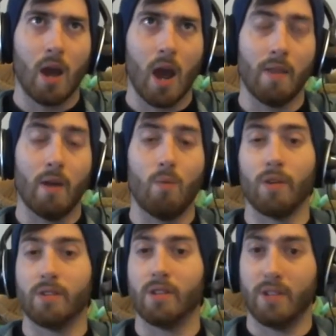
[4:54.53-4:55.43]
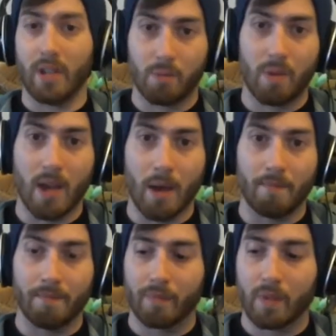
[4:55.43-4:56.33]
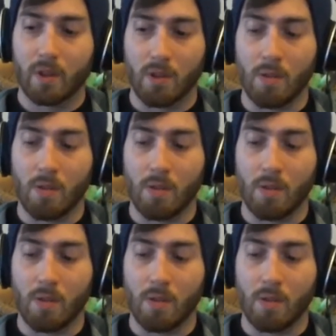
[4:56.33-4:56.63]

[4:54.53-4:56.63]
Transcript: and then once at six p m So